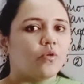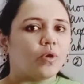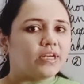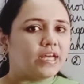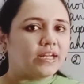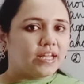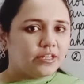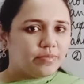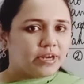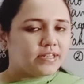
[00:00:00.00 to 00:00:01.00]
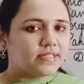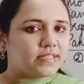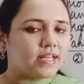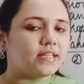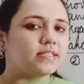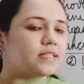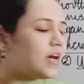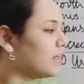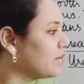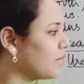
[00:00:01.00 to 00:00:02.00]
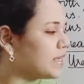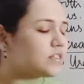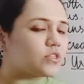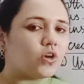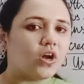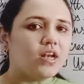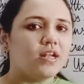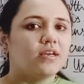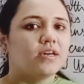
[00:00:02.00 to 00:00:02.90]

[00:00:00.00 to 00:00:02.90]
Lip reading: What are red blood cells otherwise called?